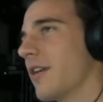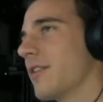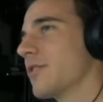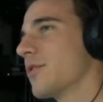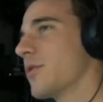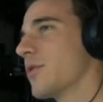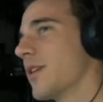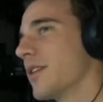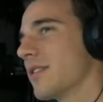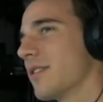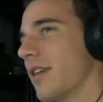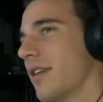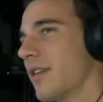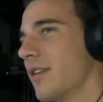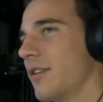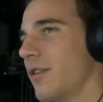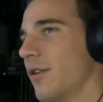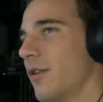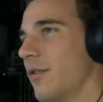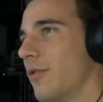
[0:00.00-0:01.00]
So he has like
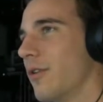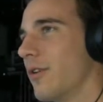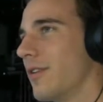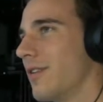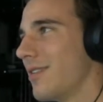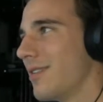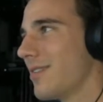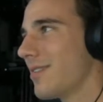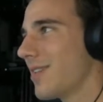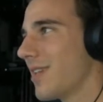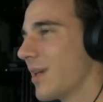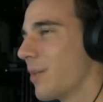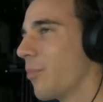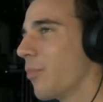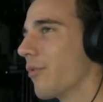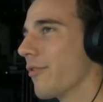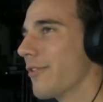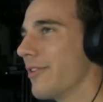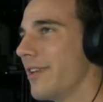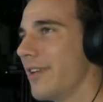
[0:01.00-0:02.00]

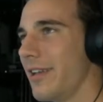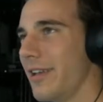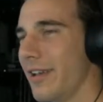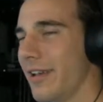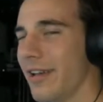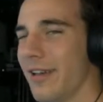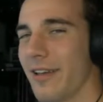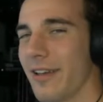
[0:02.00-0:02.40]
brie